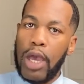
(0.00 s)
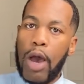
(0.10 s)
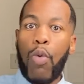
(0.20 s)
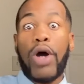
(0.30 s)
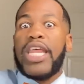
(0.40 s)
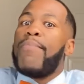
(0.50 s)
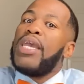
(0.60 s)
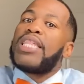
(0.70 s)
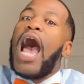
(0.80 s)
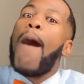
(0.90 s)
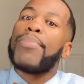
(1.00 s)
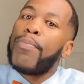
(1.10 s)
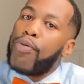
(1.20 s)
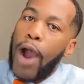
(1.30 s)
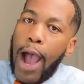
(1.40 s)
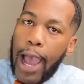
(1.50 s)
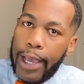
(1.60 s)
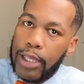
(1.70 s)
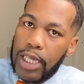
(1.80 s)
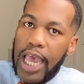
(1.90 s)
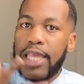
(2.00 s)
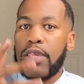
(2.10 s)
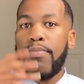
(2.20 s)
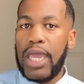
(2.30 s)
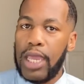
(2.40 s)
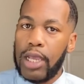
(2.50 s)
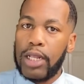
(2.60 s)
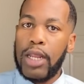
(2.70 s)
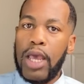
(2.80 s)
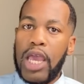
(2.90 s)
Well, that means I'm the prize as a man.